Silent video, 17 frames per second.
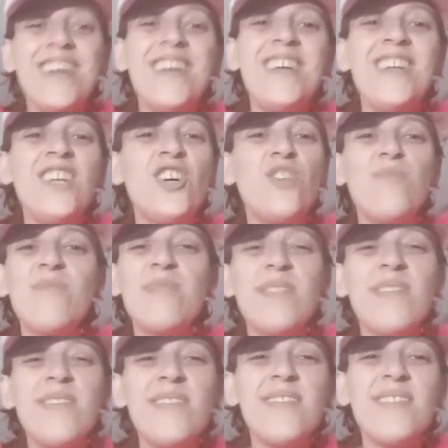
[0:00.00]
Nope,
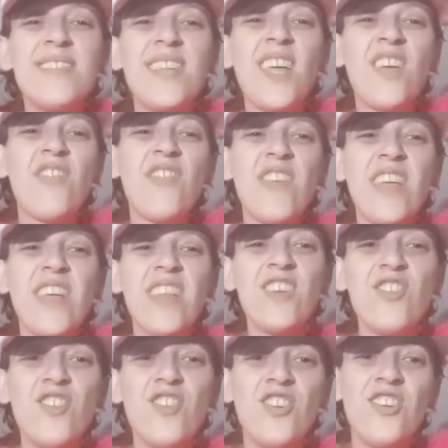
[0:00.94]
definitely
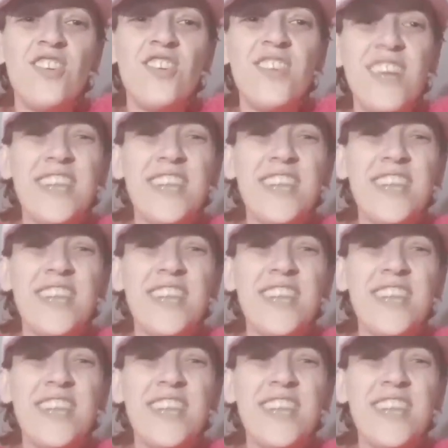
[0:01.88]
not.